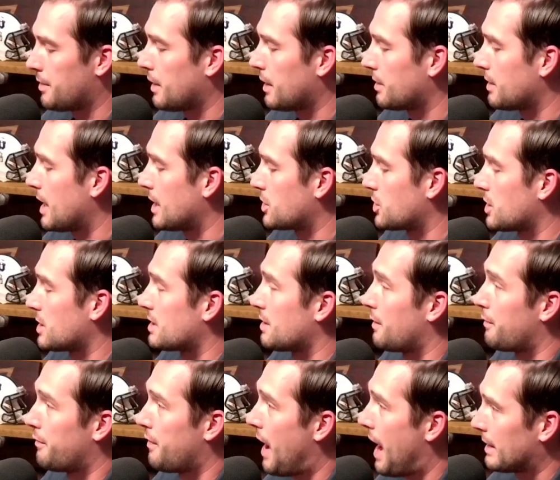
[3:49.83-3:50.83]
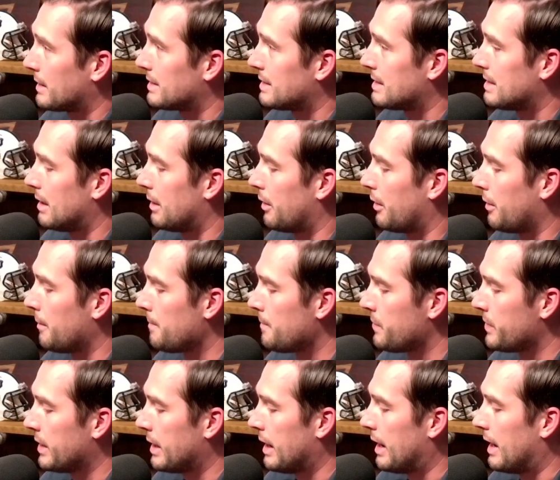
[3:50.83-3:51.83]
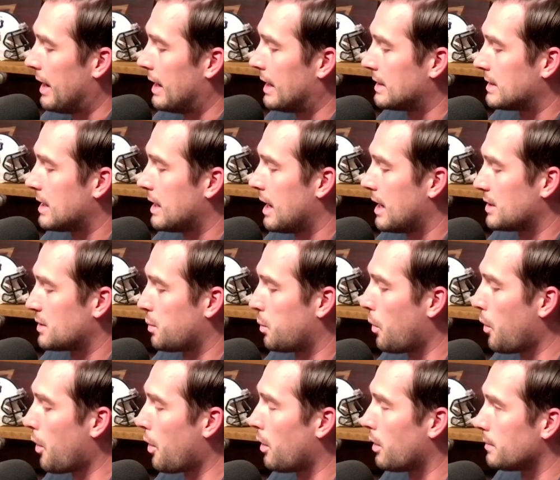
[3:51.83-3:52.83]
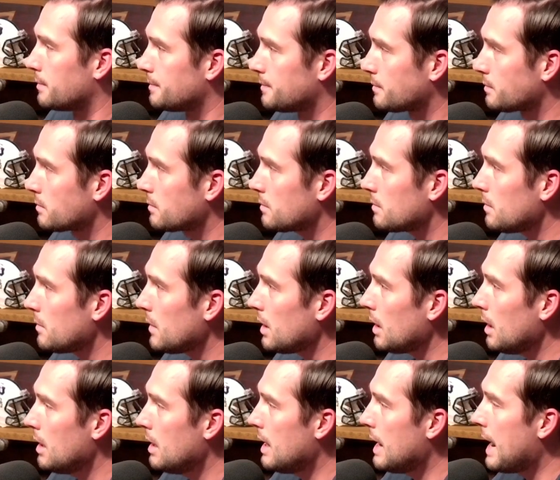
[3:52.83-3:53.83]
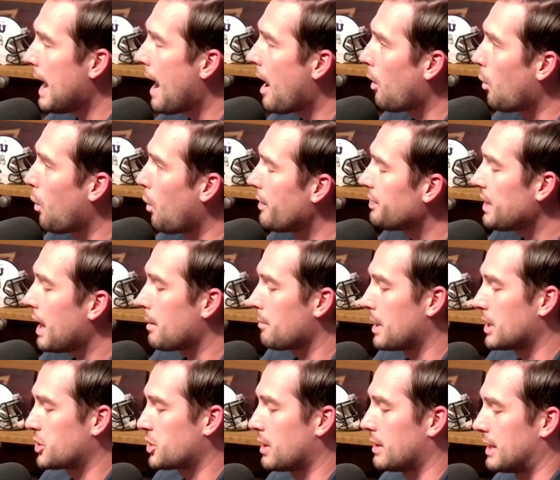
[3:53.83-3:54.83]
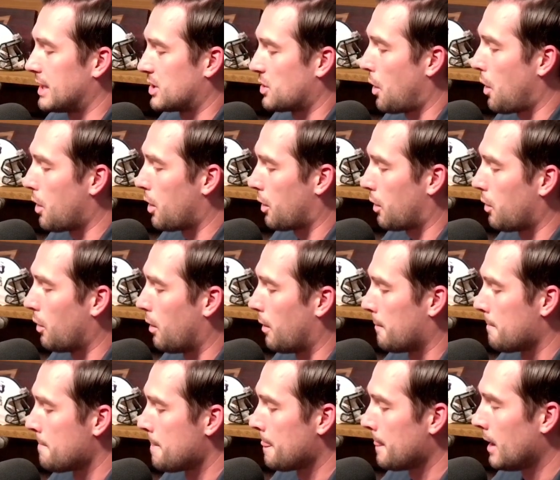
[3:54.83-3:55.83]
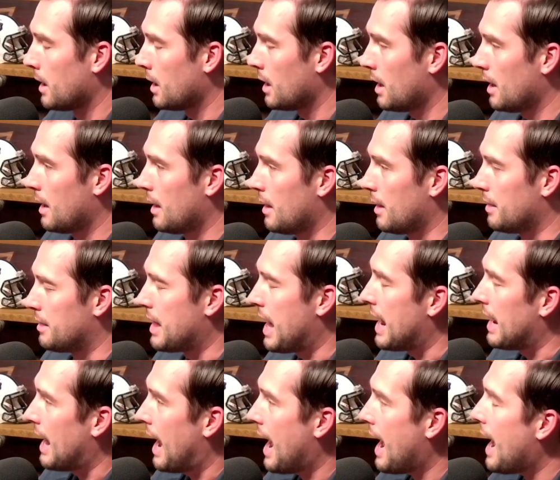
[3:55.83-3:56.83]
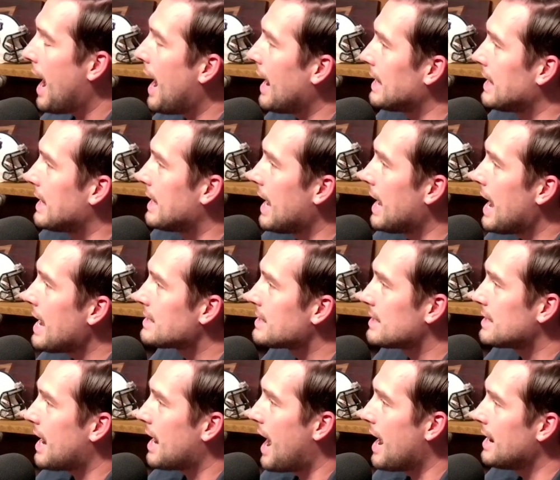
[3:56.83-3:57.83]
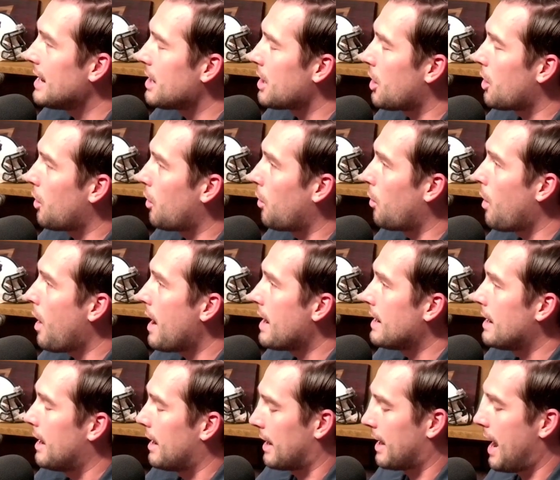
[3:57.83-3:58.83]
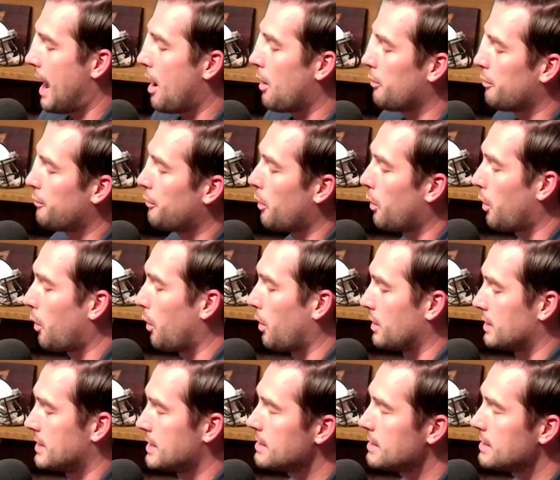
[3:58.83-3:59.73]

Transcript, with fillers: I think that's just a fact still uh, in today's world. Now, one thing mentioned in this article that I guess I didn't quite account for or